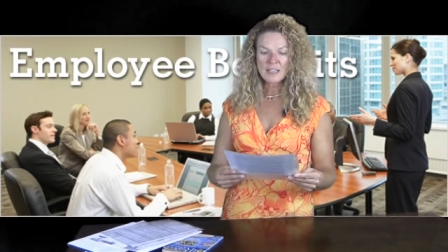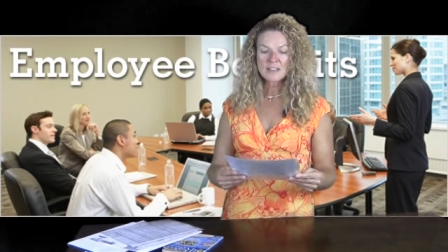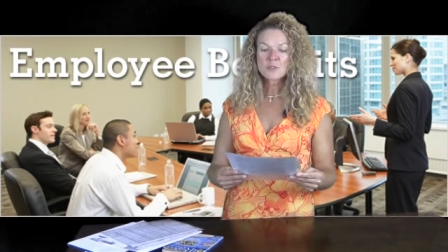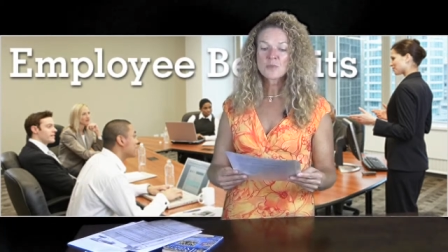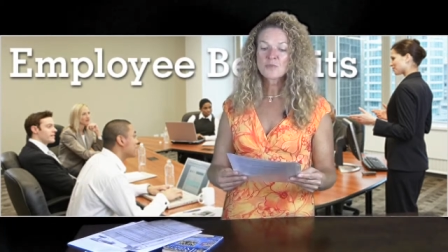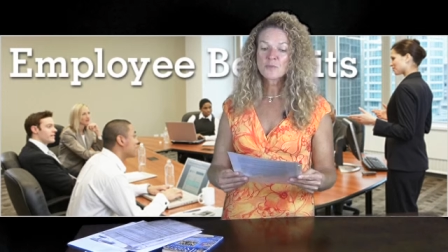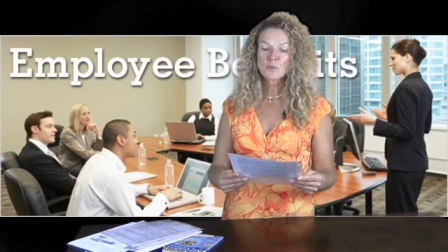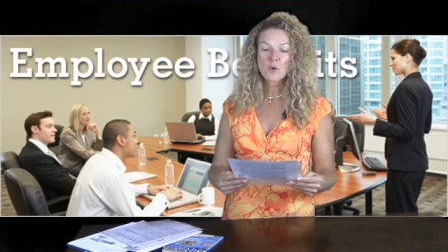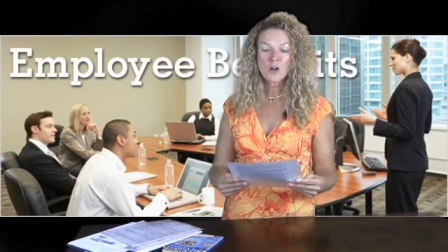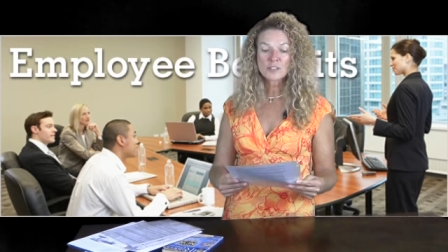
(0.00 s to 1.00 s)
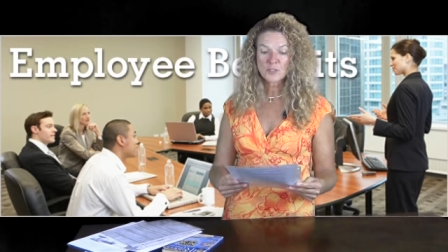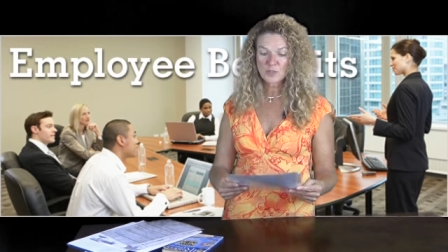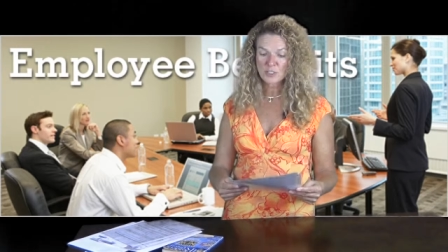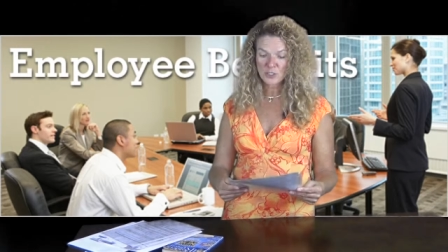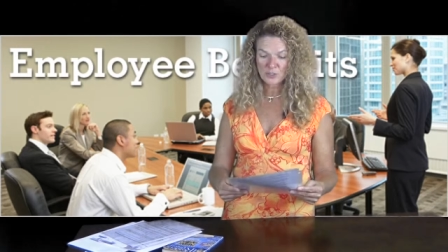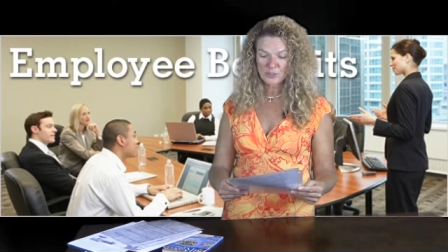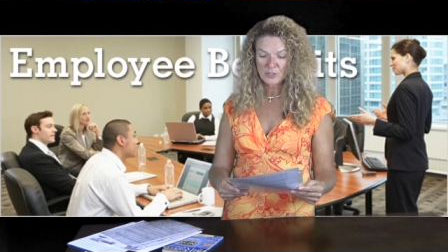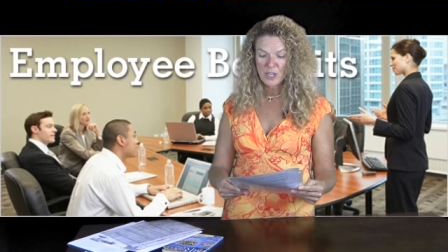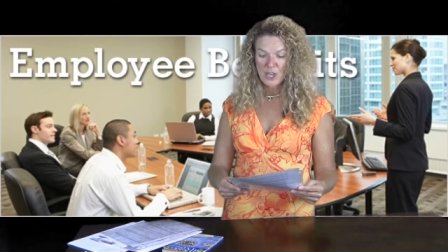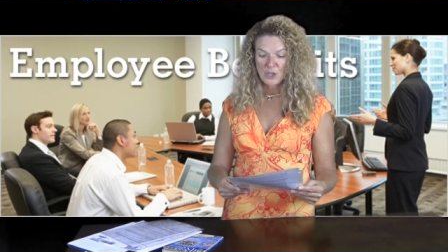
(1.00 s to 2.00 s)
and this is from the Wall Street
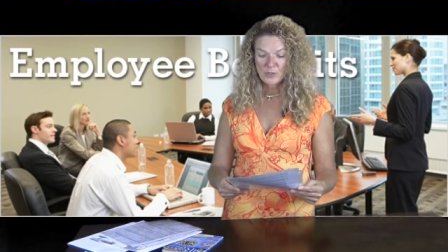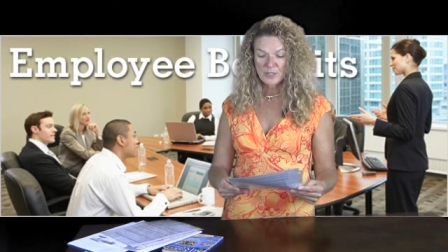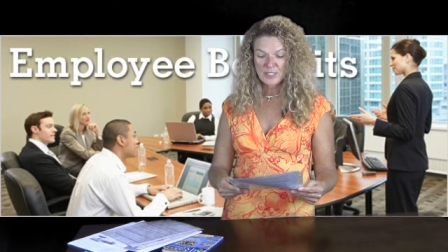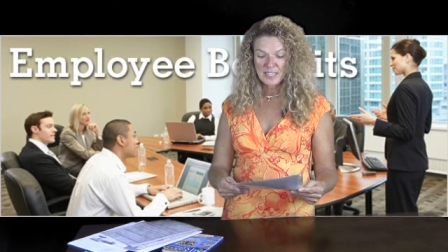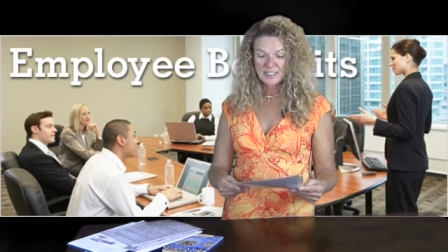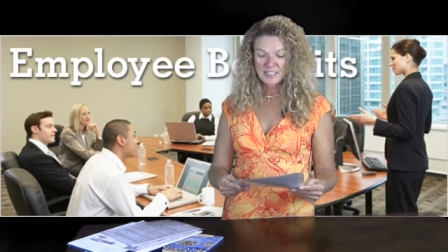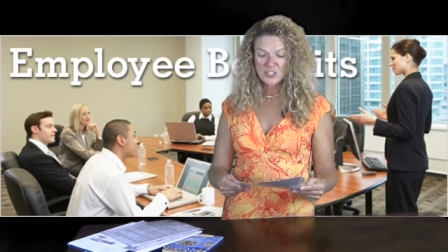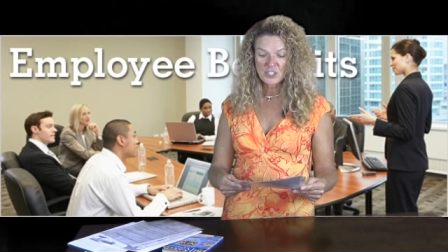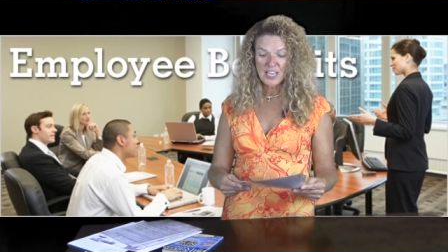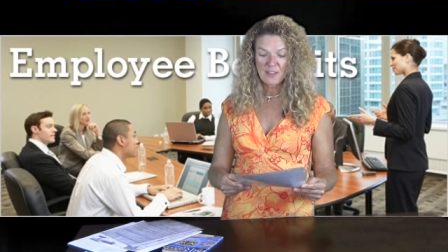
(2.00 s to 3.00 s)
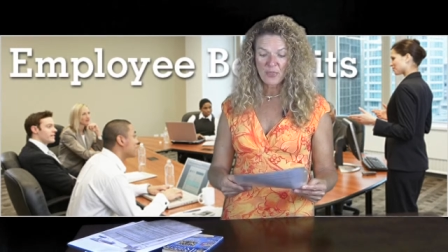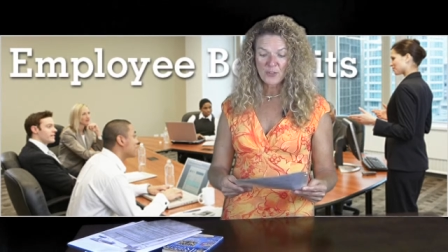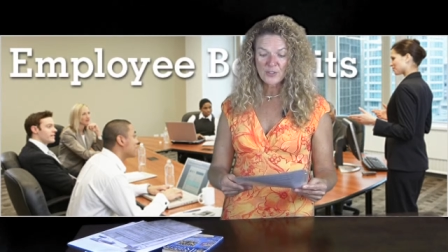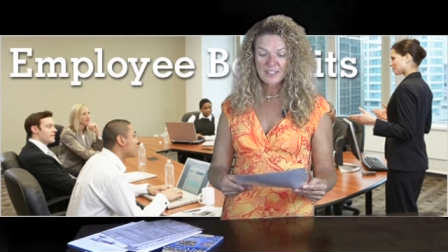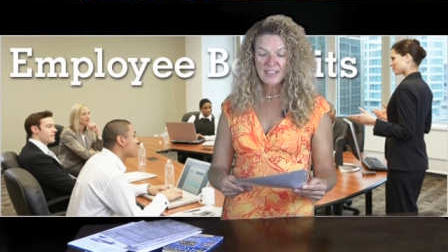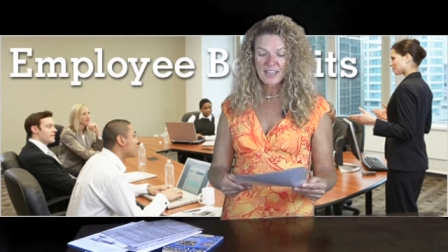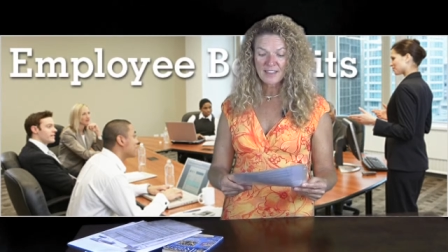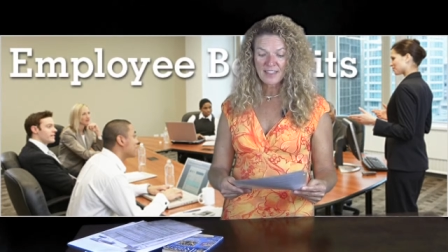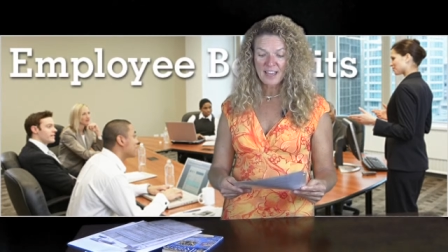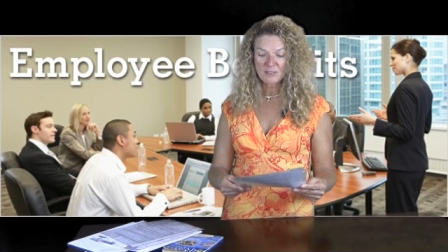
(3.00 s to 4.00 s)
Journal, who states that she had
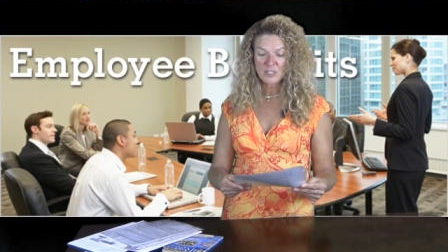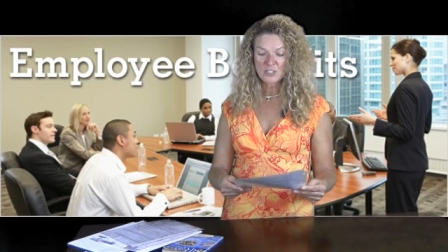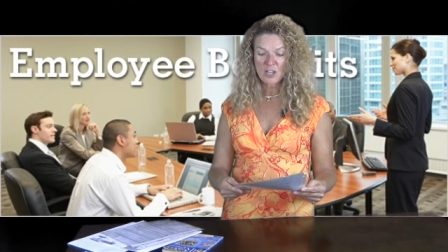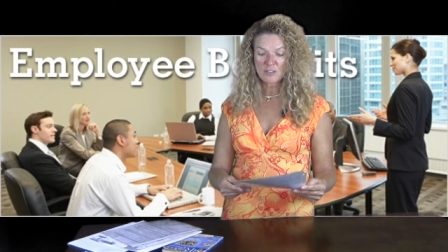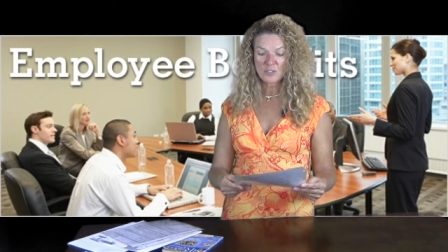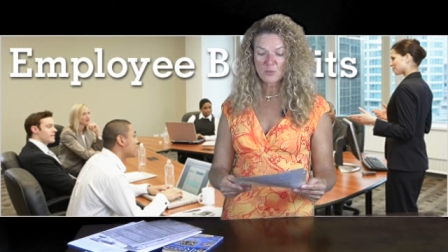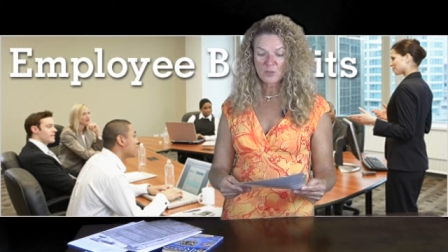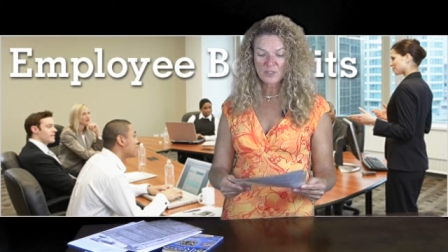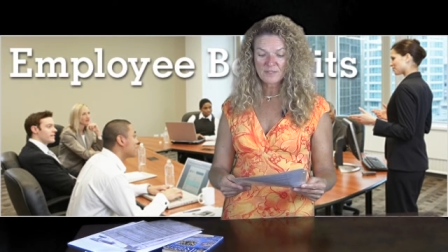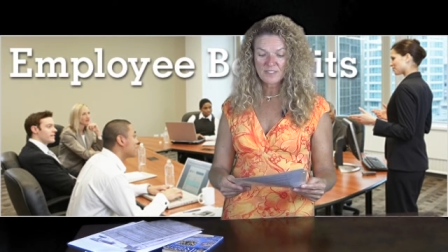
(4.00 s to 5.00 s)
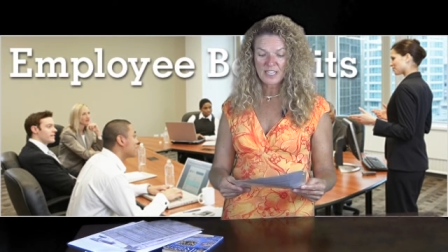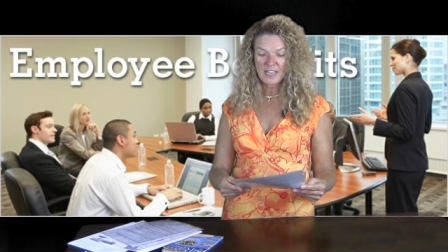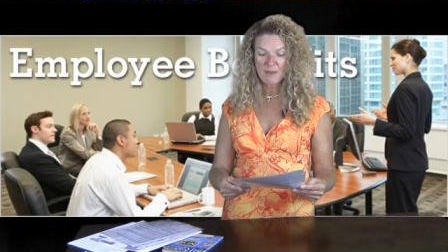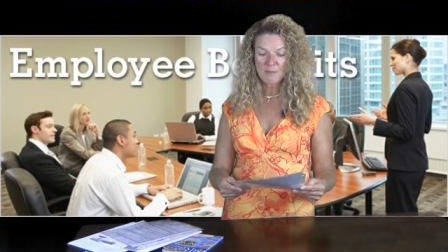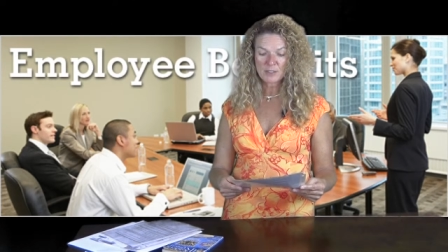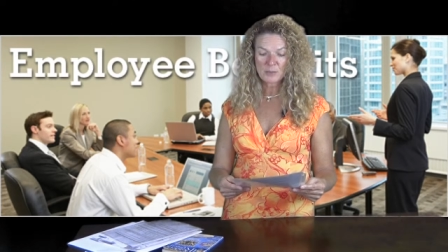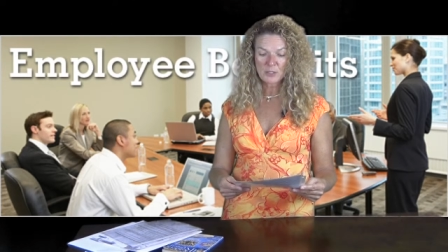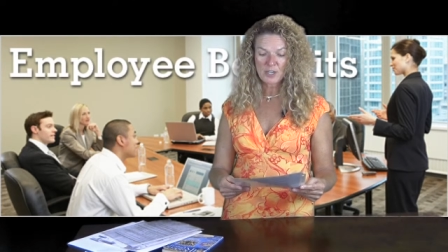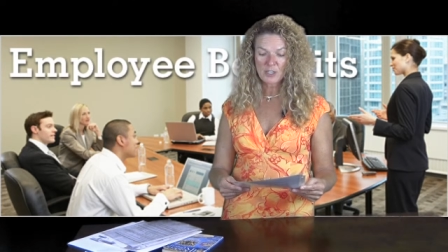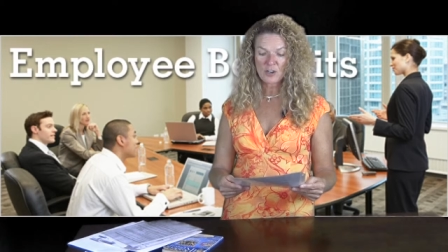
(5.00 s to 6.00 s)
$39,000 worth of debt and multiple
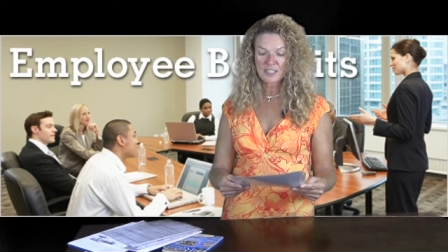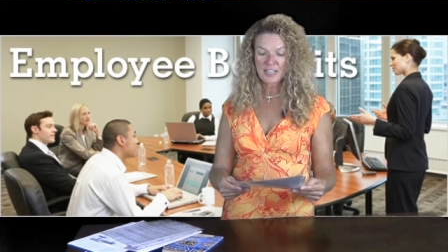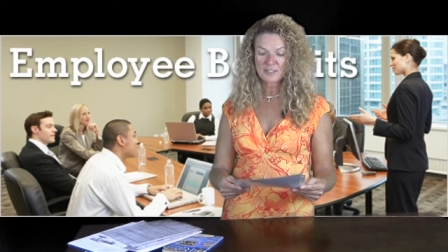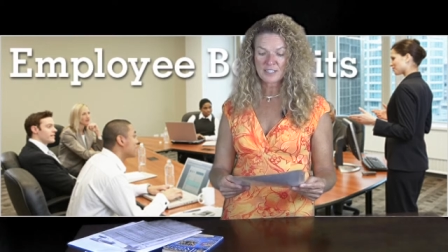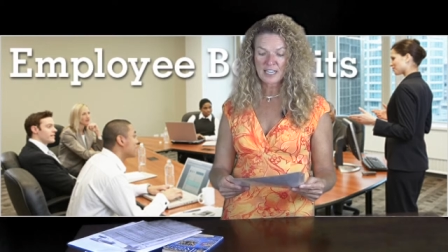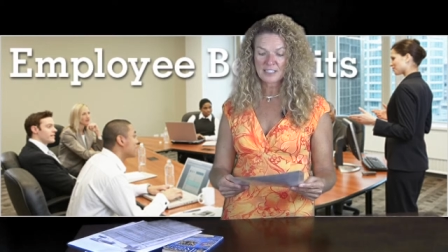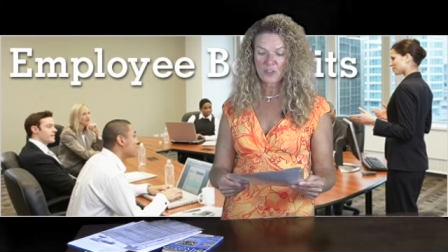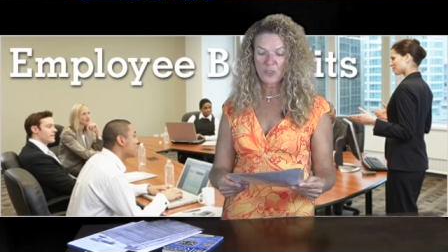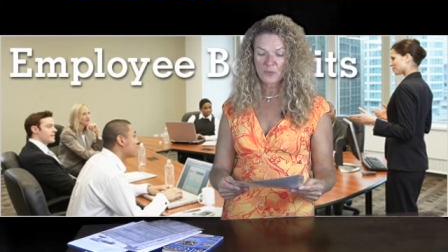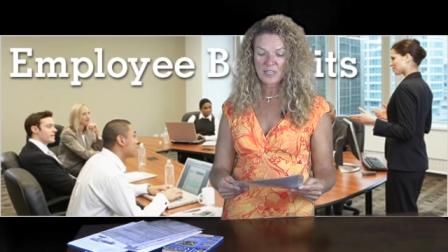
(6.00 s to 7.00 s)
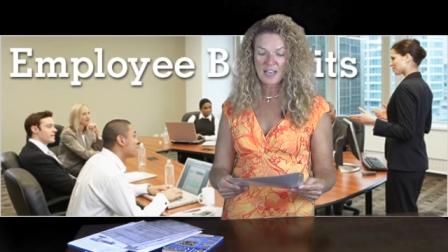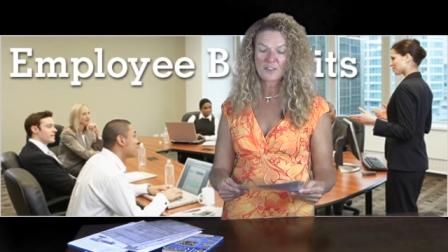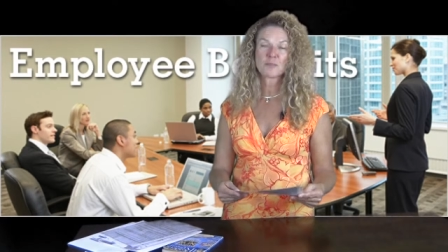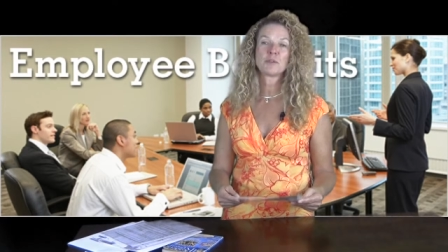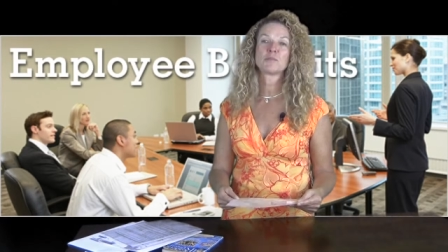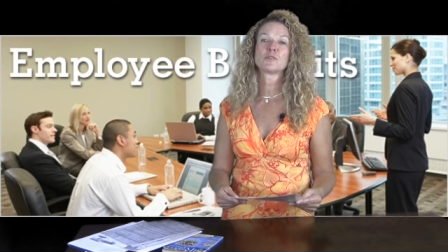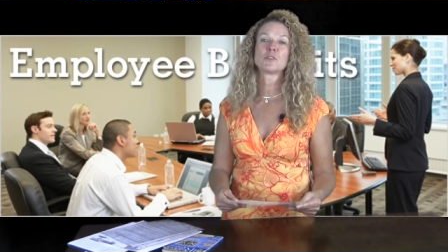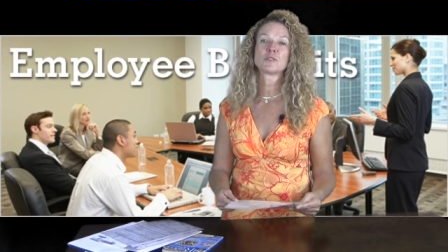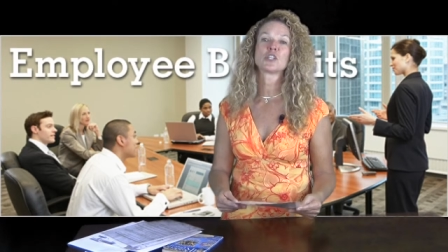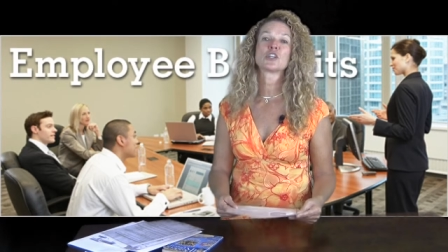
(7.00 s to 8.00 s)
credit card accounts tied to 3 other people
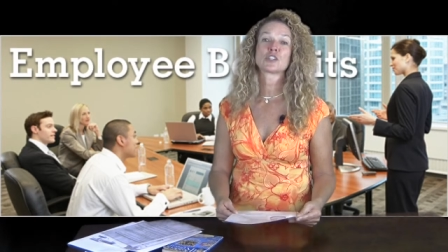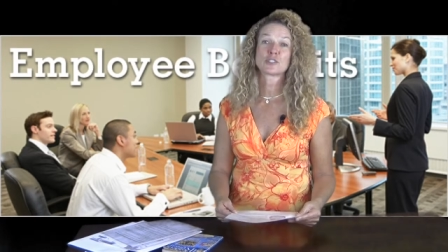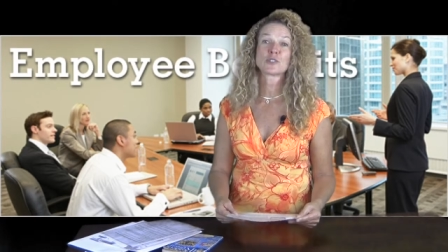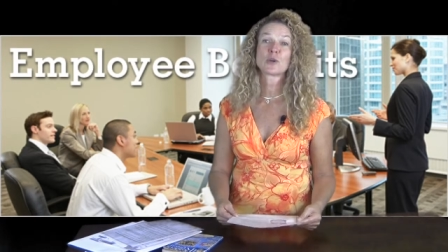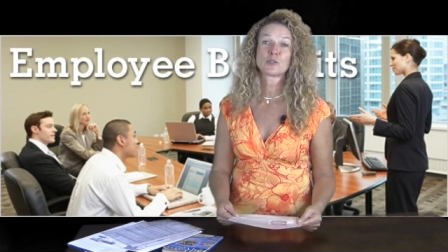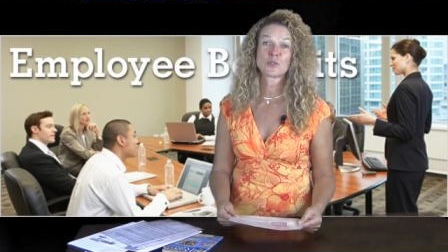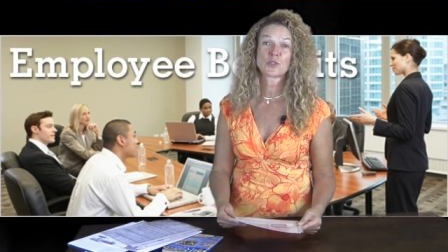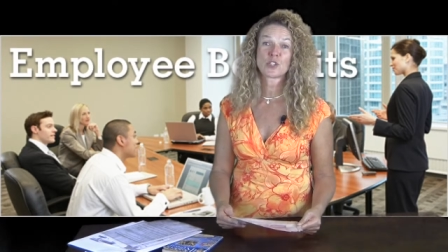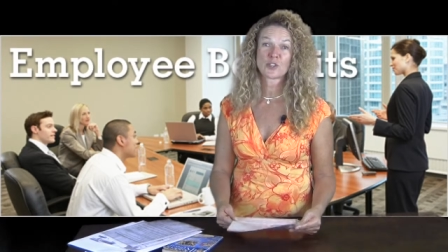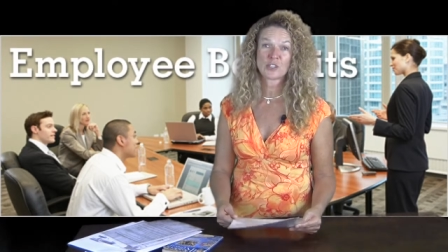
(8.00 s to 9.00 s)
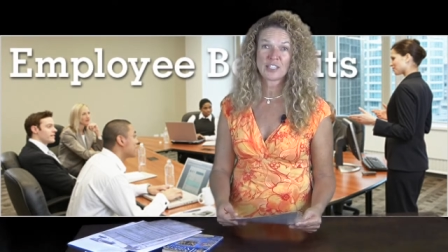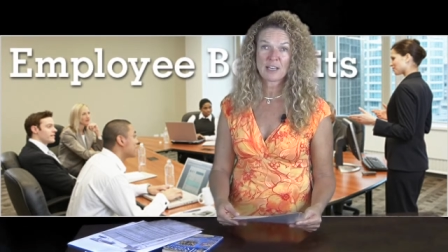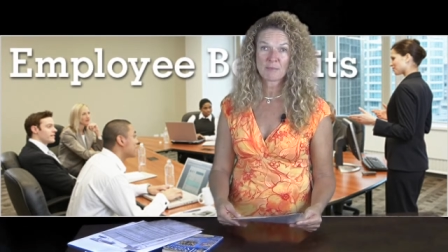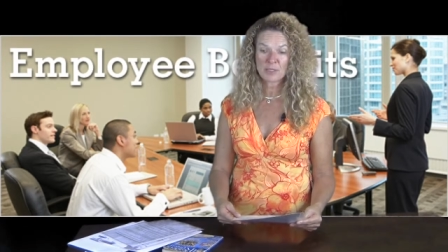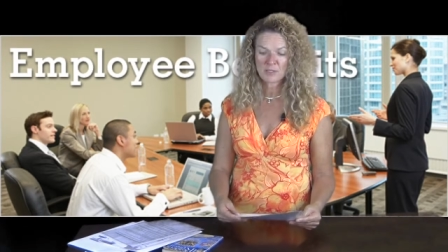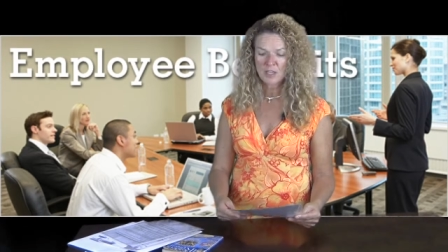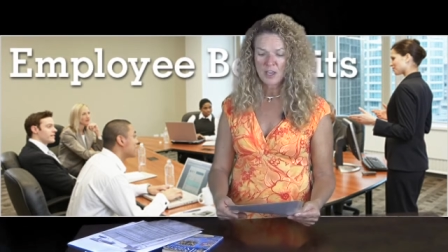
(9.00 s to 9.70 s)
using her social security number.